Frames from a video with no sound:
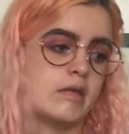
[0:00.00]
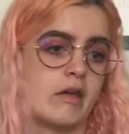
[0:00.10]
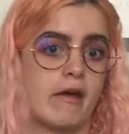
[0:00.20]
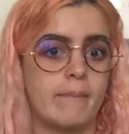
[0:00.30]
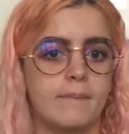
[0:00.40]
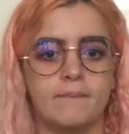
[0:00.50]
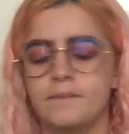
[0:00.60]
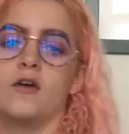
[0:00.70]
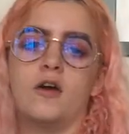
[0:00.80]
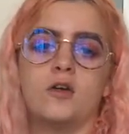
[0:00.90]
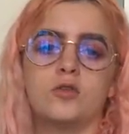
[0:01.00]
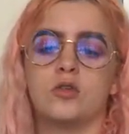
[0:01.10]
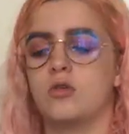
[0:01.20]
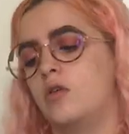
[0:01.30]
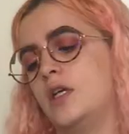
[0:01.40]
Yeah, I
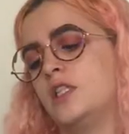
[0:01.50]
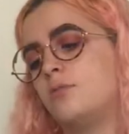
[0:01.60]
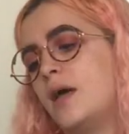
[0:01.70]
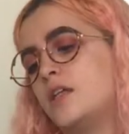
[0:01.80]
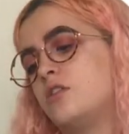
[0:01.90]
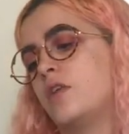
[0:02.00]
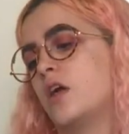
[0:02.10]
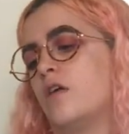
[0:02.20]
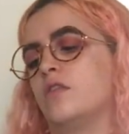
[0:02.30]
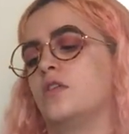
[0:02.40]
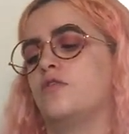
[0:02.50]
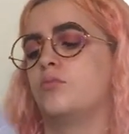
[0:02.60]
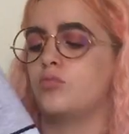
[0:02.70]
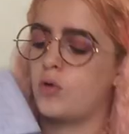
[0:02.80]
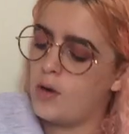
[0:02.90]
also got a spare duvet cover
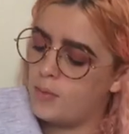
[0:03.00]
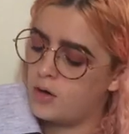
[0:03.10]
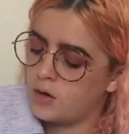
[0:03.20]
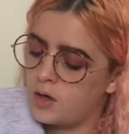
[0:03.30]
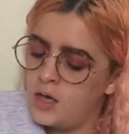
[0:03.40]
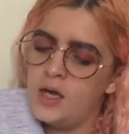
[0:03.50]
from Primark.